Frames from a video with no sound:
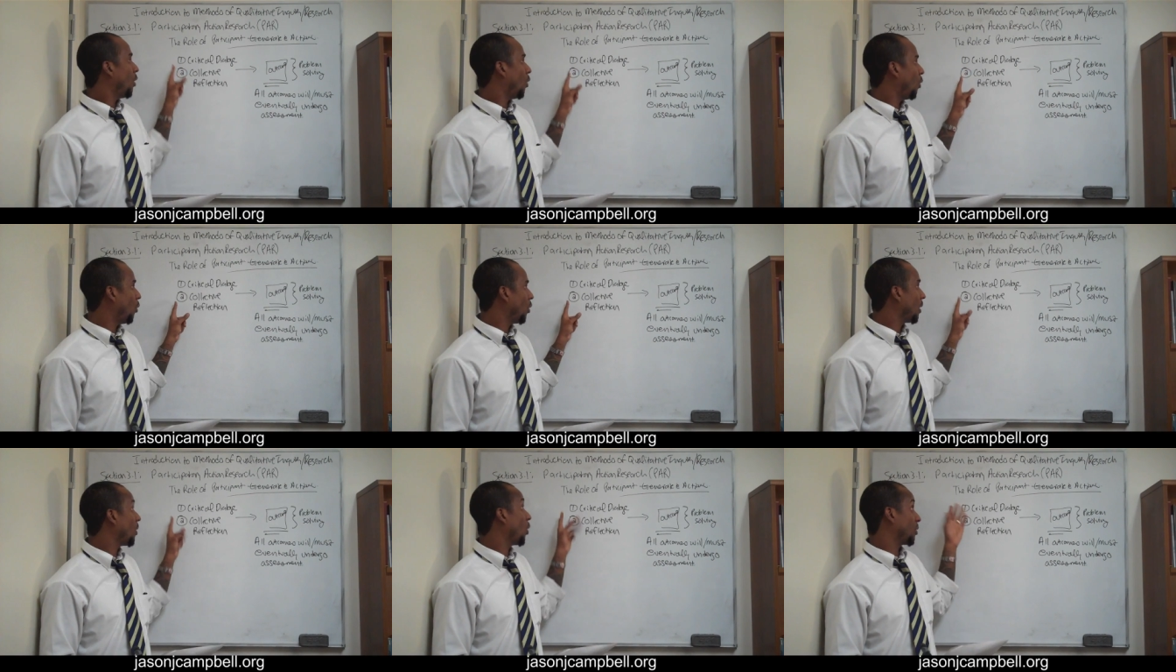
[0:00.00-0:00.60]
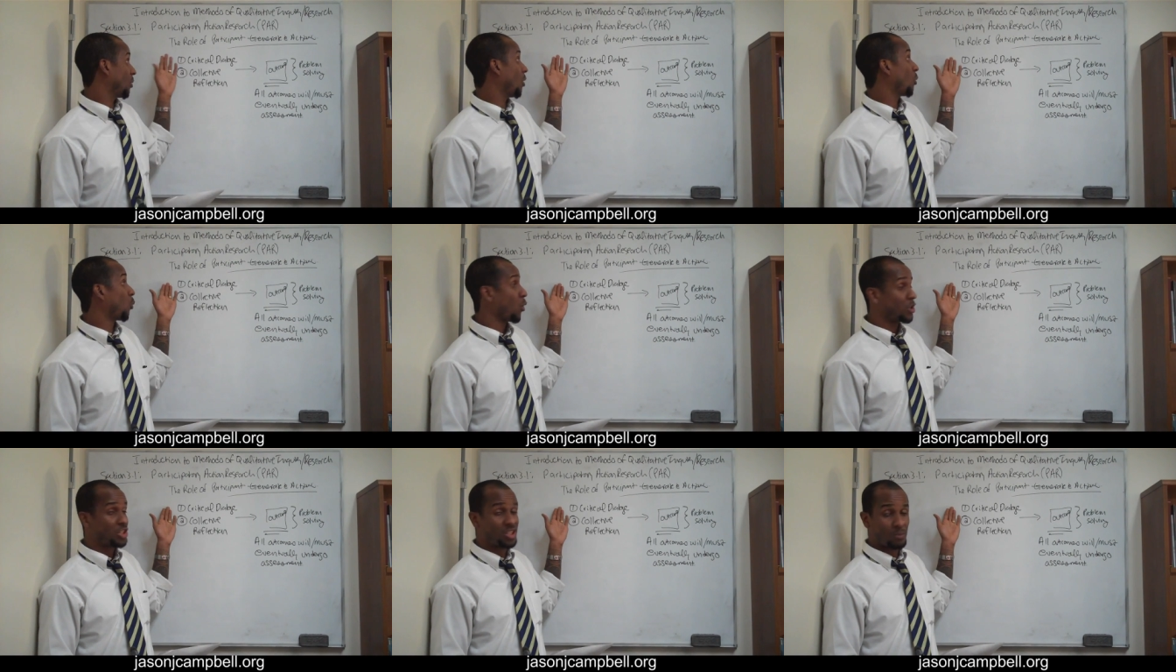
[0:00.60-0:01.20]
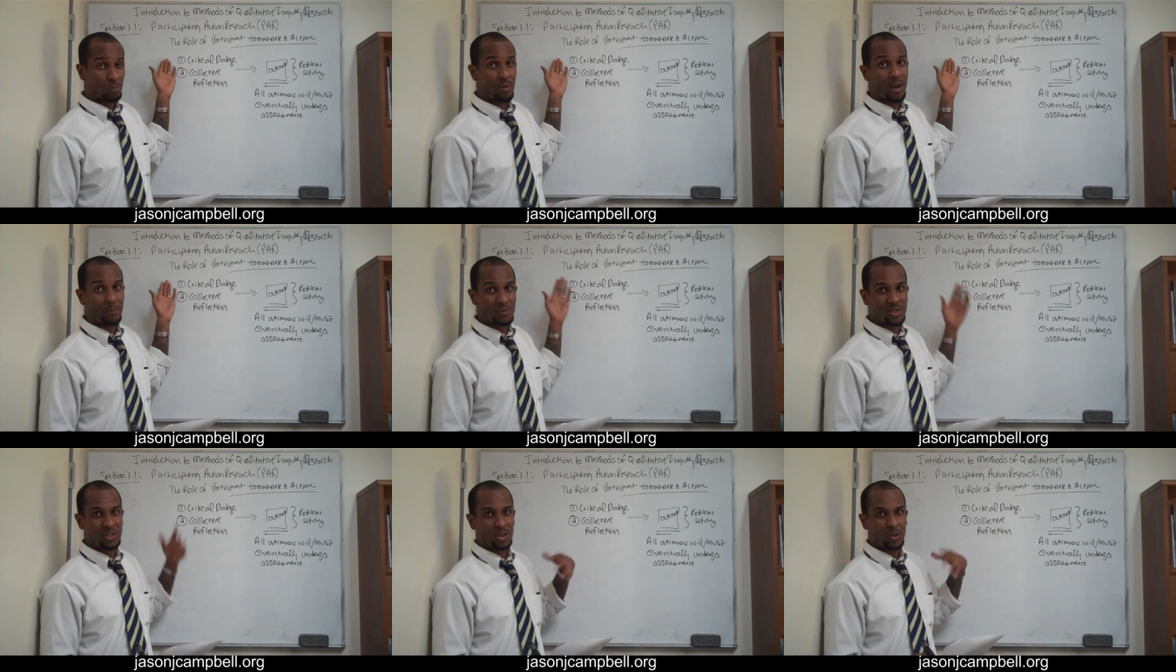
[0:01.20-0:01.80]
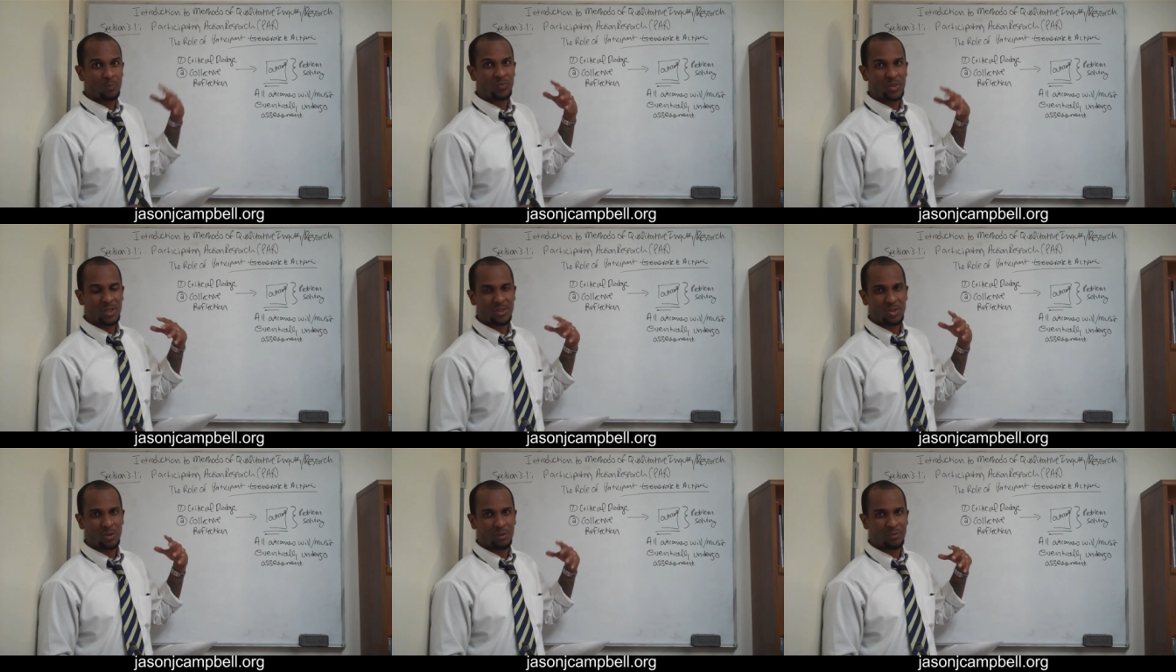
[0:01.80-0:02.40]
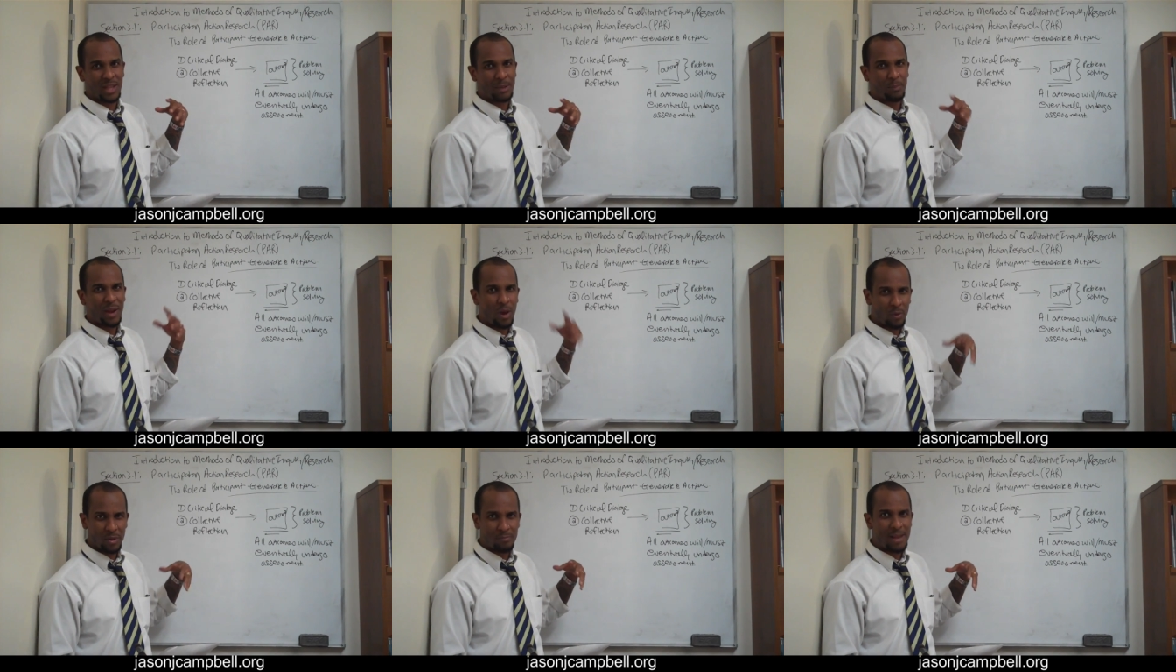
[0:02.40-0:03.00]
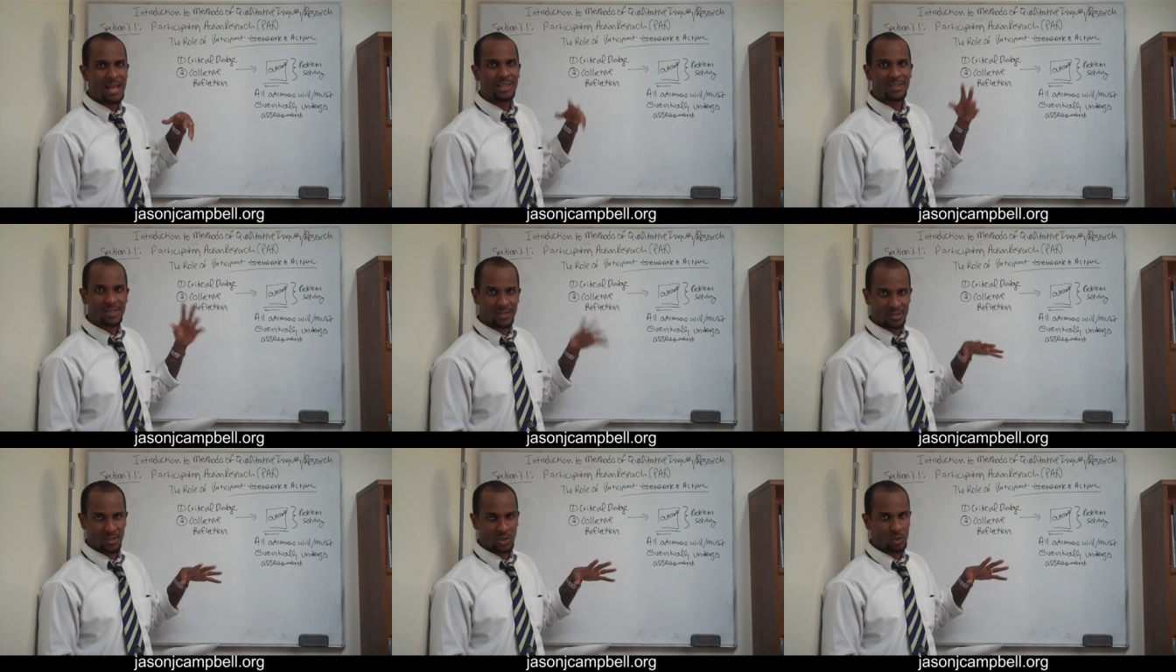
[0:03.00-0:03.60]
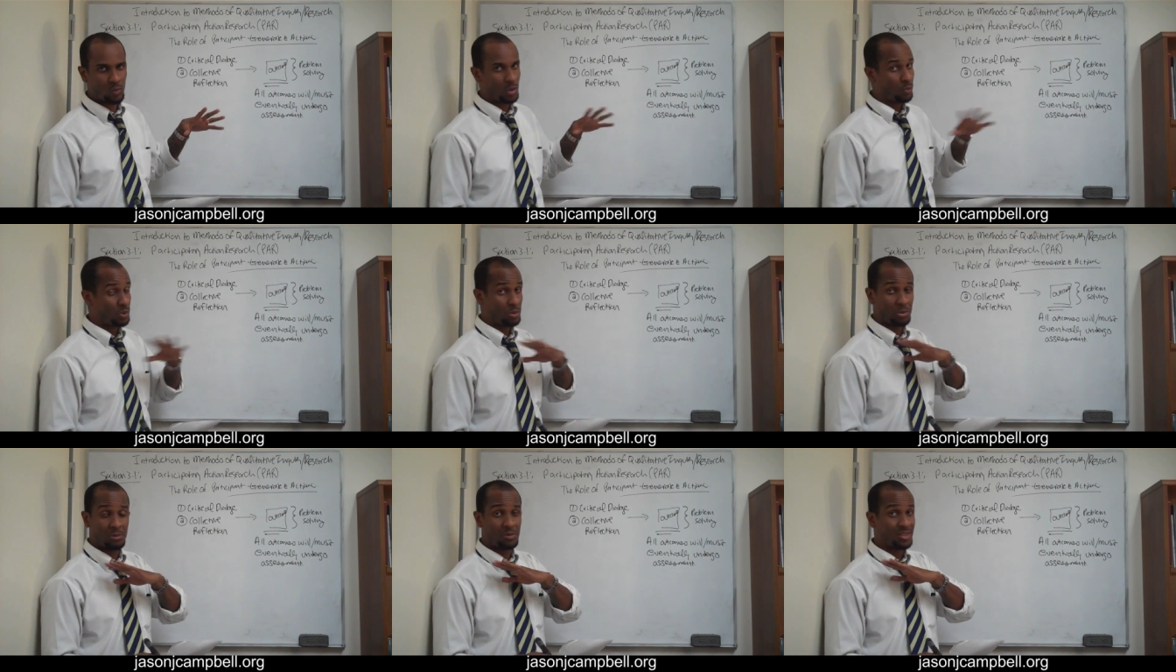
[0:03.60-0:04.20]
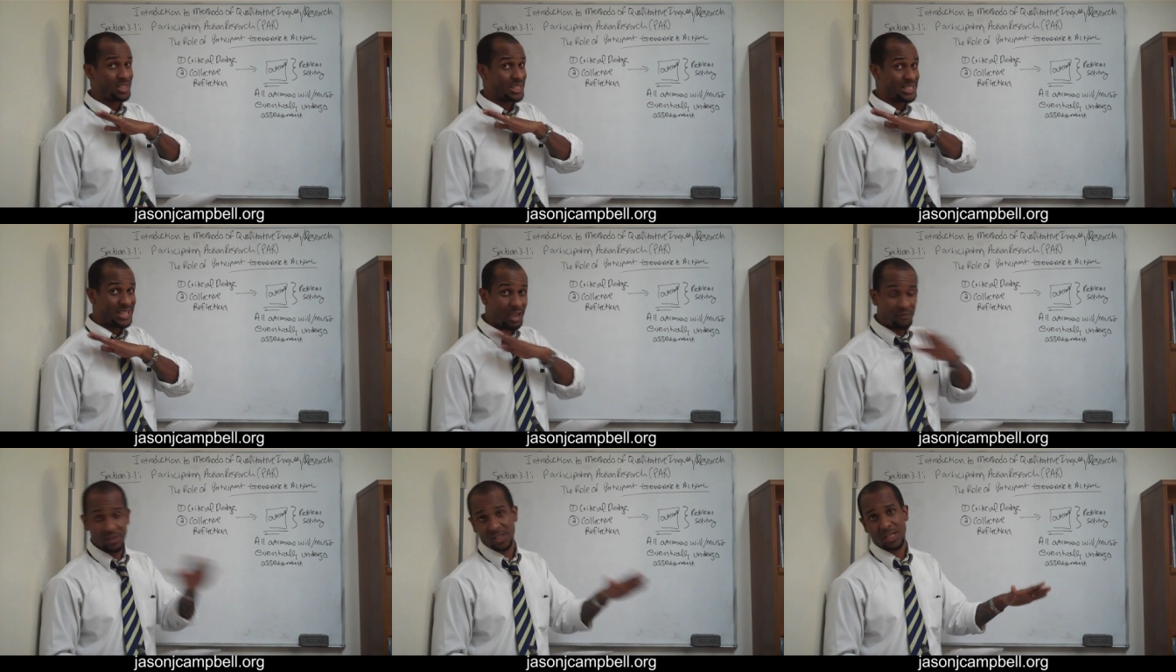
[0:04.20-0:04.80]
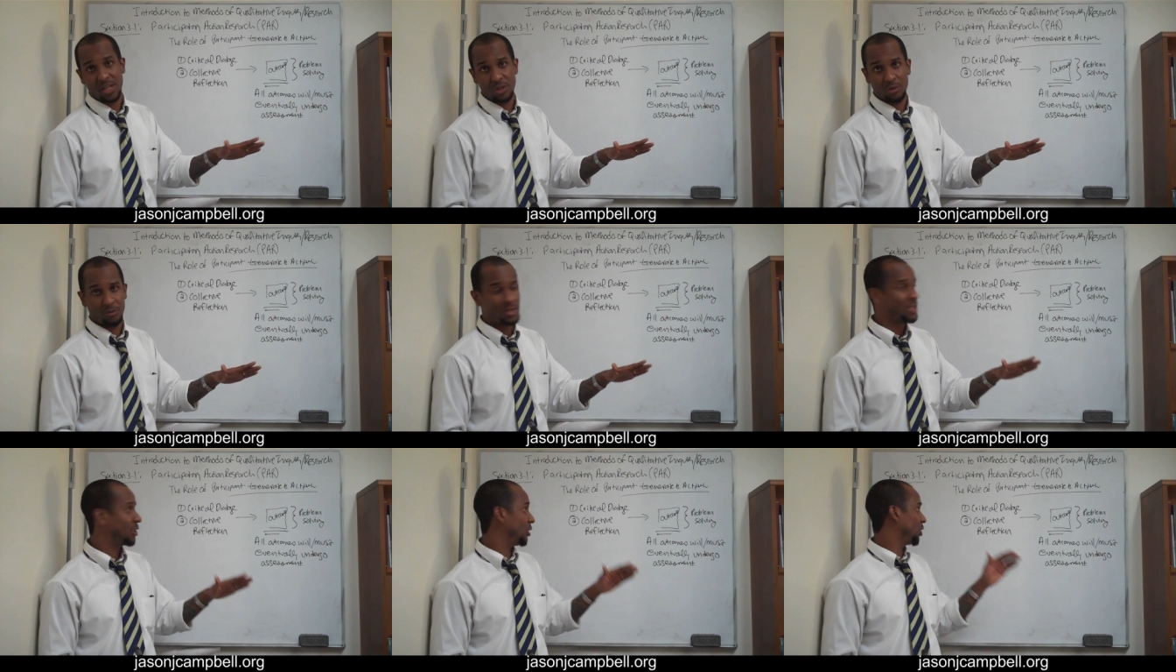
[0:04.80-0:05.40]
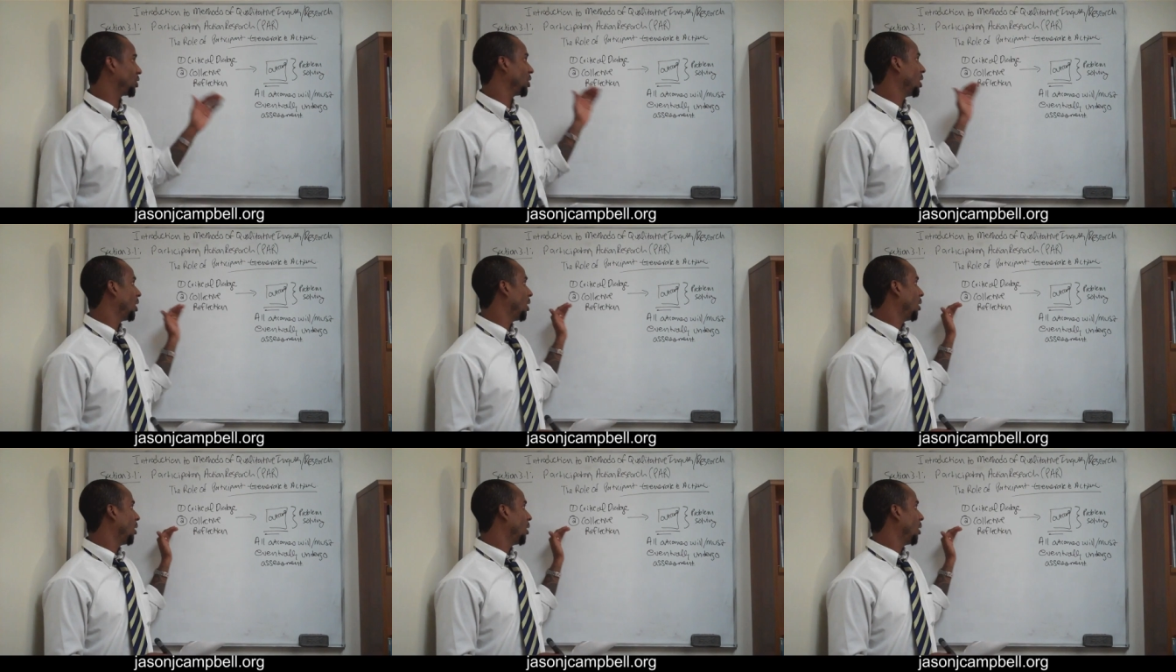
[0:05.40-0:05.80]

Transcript: or, or, or worse problems, you know, sort of like power imbalances and so on, which would devastate your research.